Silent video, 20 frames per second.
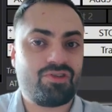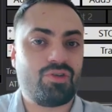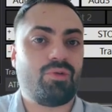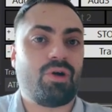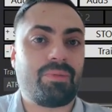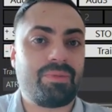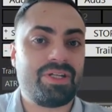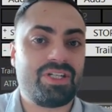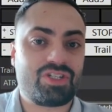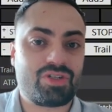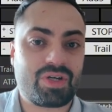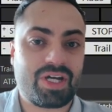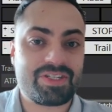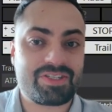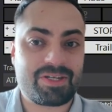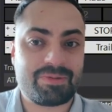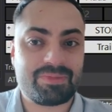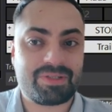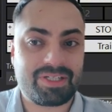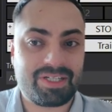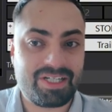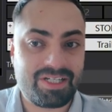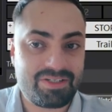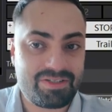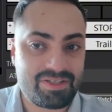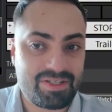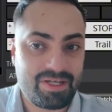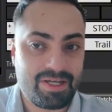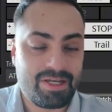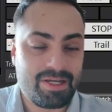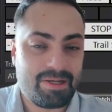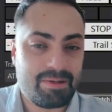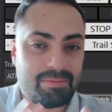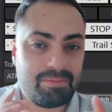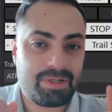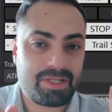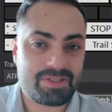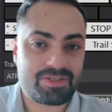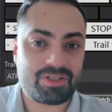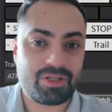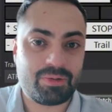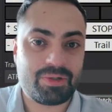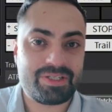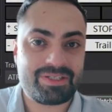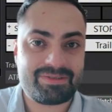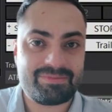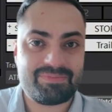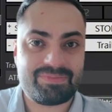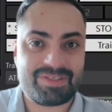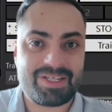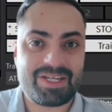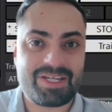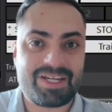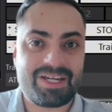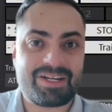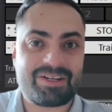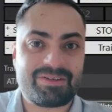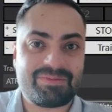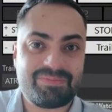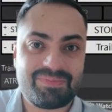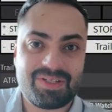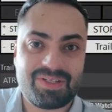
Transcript: if you want me to try something else, but as always, take care,